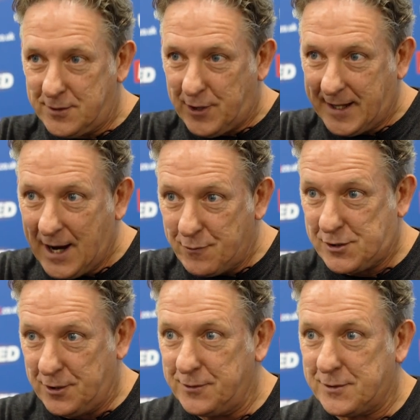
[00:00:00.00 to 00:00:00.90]
trying to get
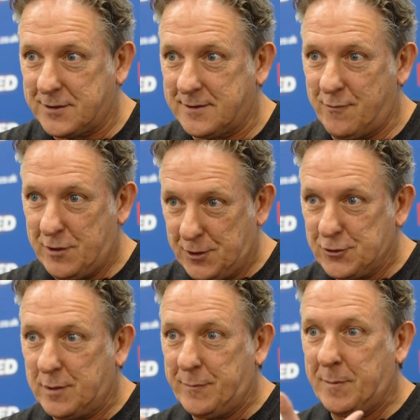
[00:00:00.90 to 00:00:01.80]
results, and
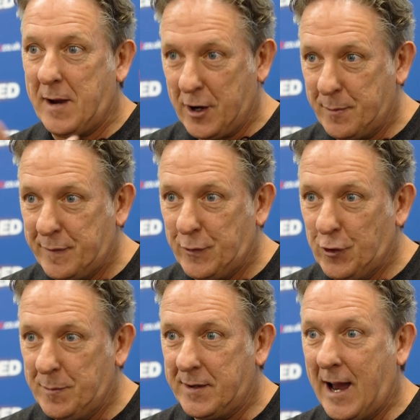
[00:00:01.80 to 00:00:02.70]
results come from how you perform,